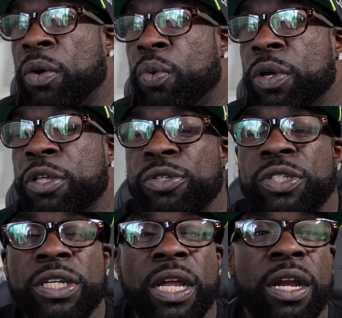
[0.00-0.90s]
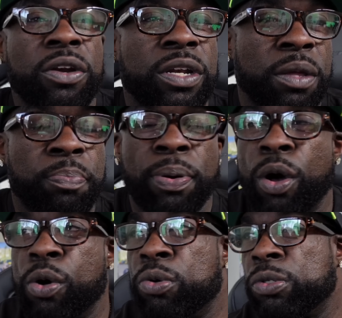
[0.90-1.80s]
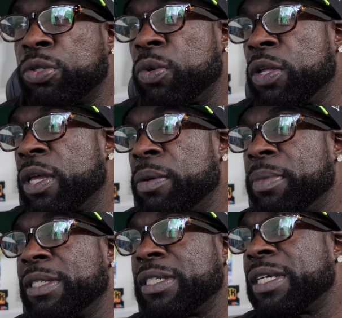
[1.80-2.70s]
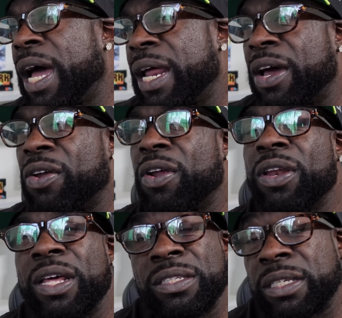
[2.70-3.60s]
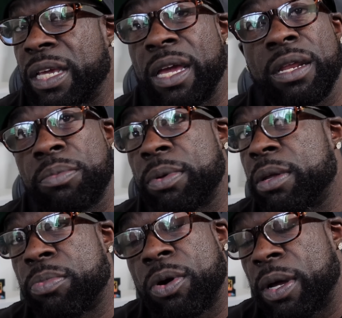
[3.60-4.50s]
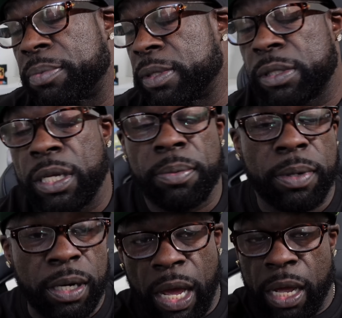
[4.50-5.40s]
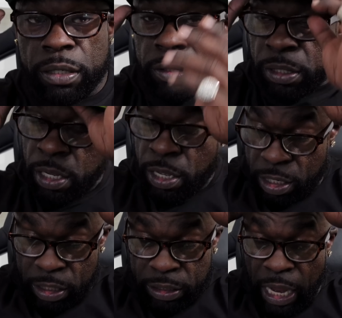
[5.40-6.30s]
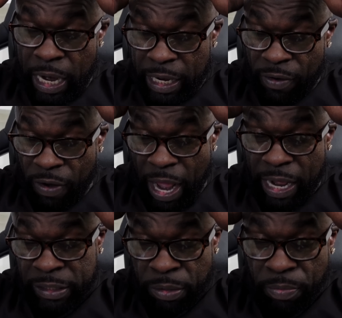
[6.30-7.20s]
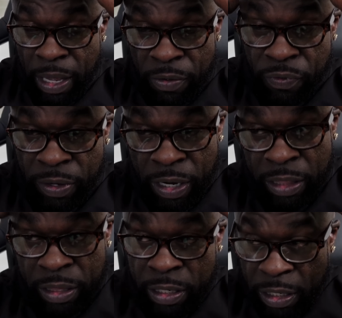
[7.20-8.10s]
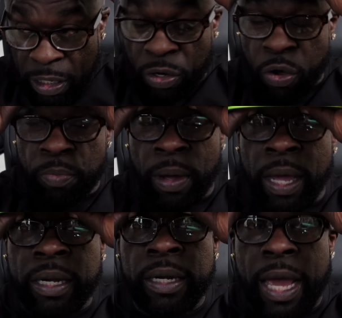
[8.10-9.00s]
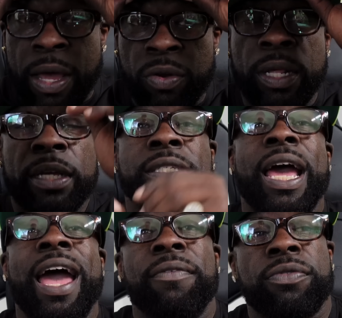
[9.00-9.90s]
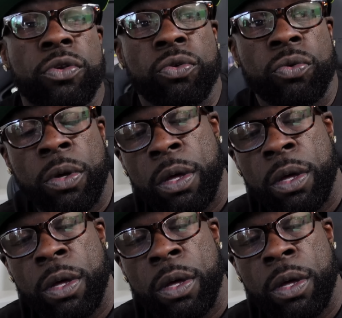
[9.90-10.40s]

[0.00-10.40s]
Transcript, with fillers: will you share they posts? Will you give them a shout out? Oh, that's gay to me, bro. I'm just keeping it honest. Because I never asked a man for nothing and nobody nowadays have to